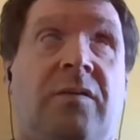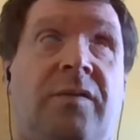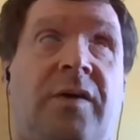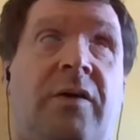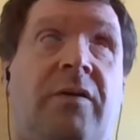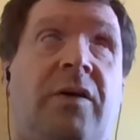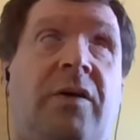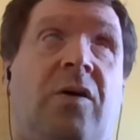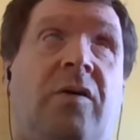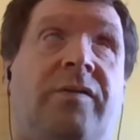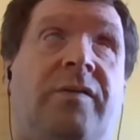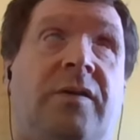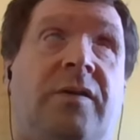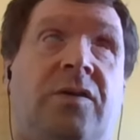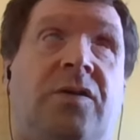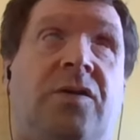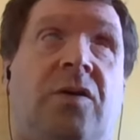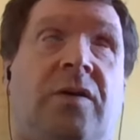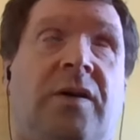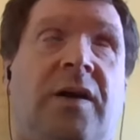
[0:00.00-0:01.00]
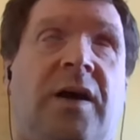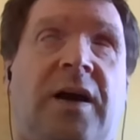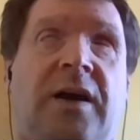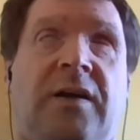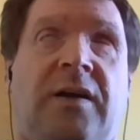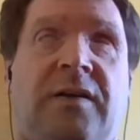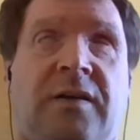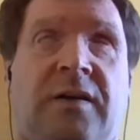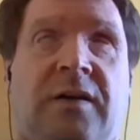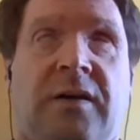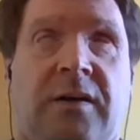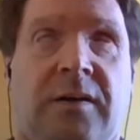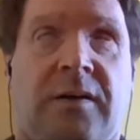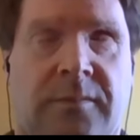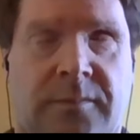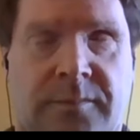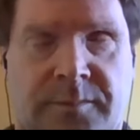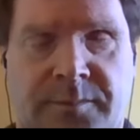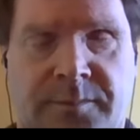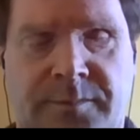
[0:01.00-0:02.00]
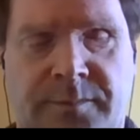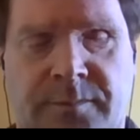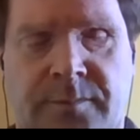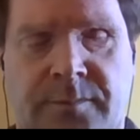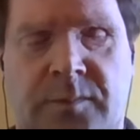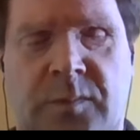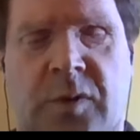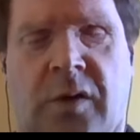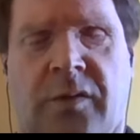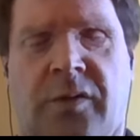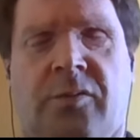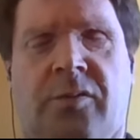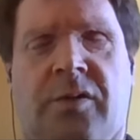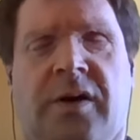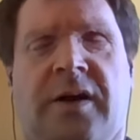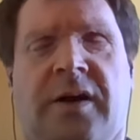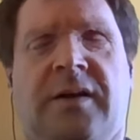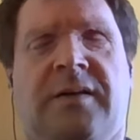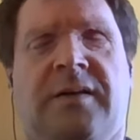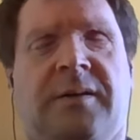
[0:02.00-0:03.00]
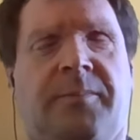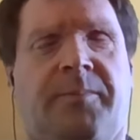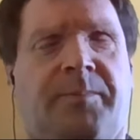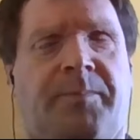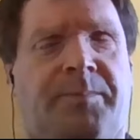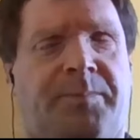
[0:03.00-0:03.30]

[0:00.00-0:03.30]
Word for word: very often dot eight on the right.